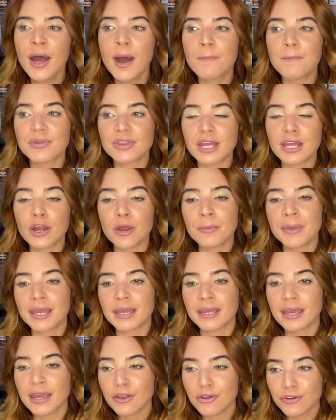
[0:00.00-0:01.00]
But then our main
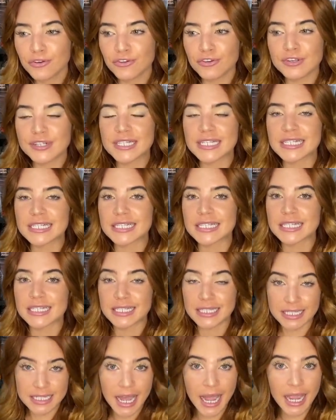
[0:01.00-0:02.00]
character sees this
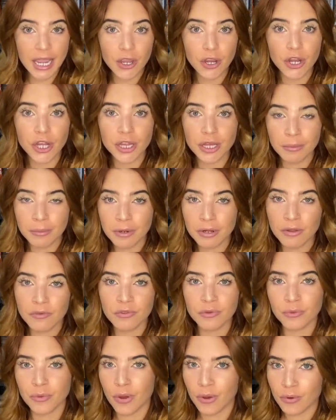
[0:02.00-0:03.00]
tiger in the middle of
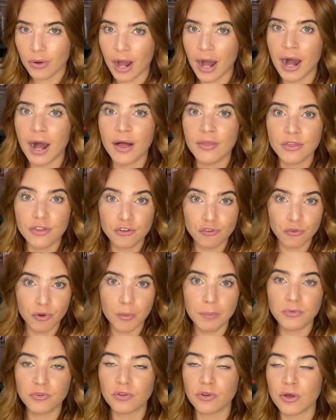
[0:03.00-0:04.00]
the road on the
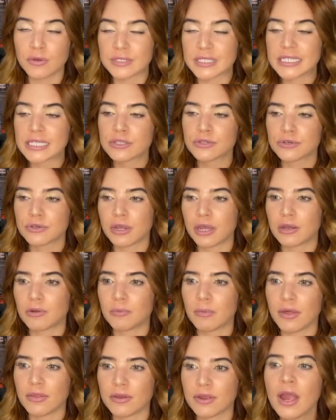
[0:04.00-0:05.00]
trip to go see their
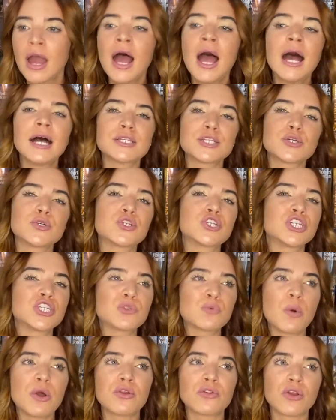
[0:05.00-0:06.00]
grandmother. So so
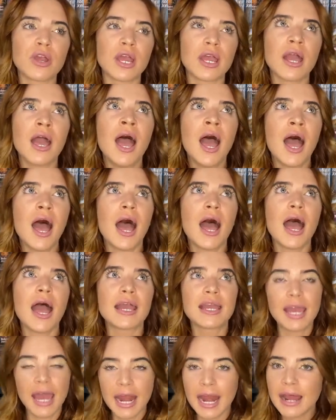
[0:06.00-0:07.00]
she's wondering,
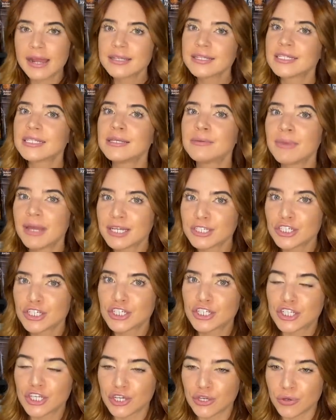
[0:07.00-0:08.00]
can I see
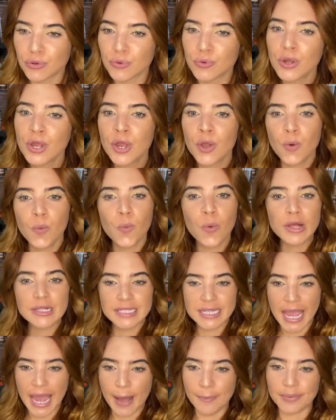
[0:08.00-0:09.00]
magic too? What's
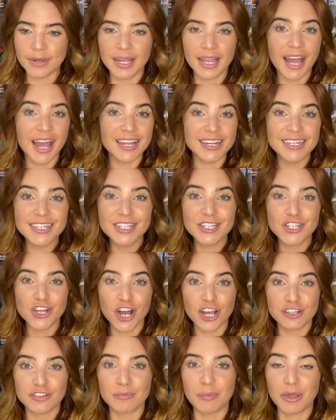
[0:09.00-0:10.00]
happening? I need to
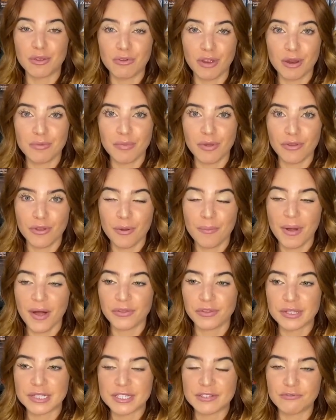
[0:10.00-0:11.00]
talk to my grandmother
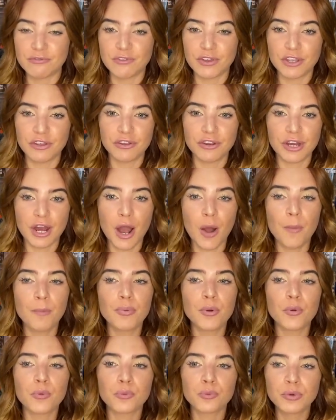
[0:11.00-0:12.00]
about this and figure it out.
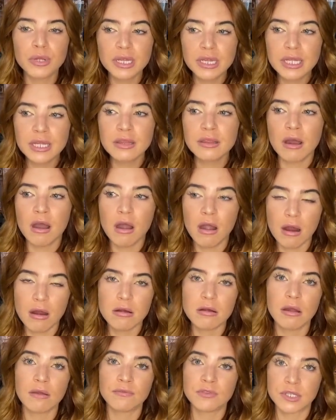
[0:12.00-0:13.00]
But really, the
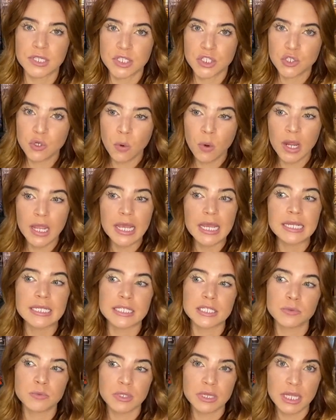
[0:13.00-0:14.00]
heart of the story
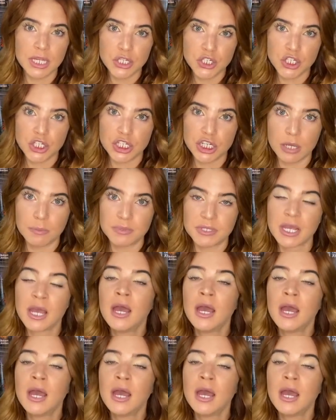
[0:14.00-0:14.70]
is the relationships